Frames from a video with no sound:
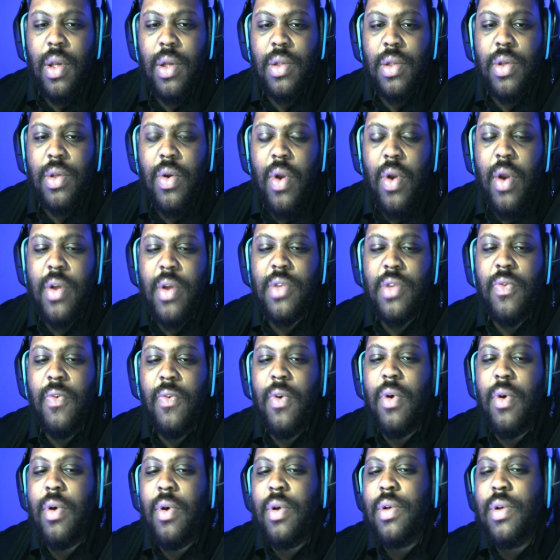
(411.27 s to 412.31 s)
Taronis
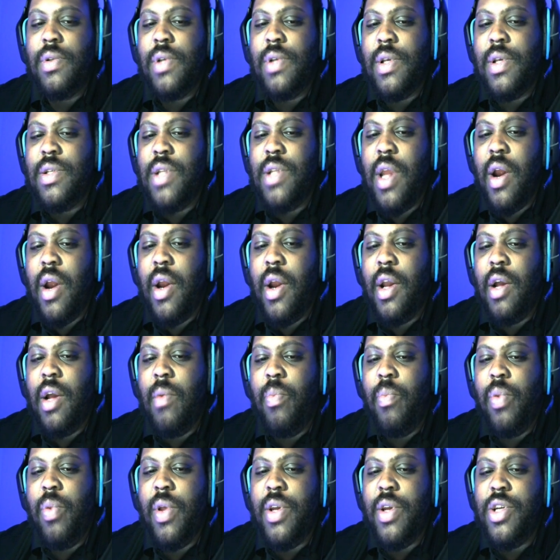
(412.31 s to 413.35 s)
Fuels is nearing
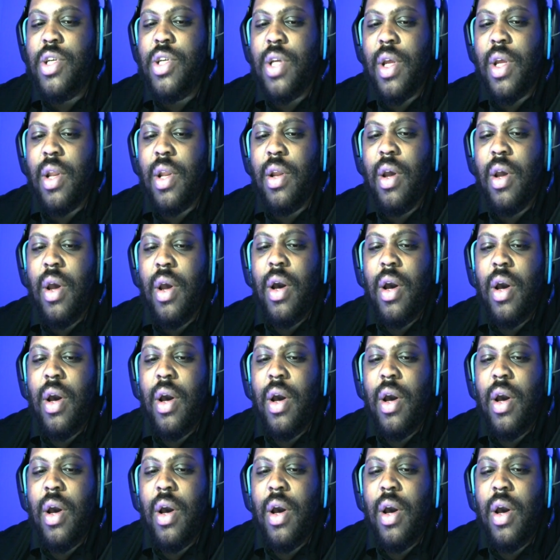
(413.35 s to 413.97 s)
completion